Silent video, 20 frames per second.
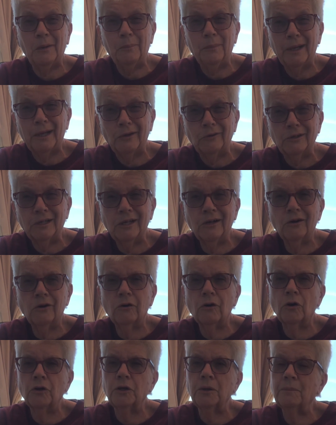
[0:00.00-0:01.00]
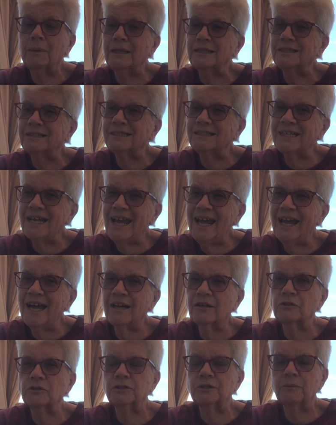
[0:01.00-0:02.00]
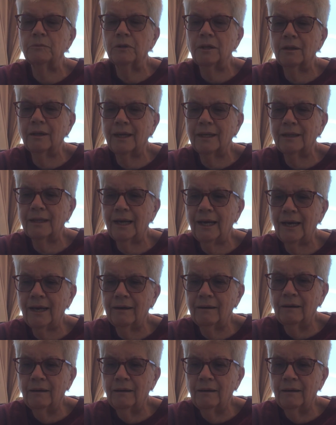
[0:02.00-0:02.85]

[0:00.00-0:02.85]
bigger dinner or you might snack or something like that.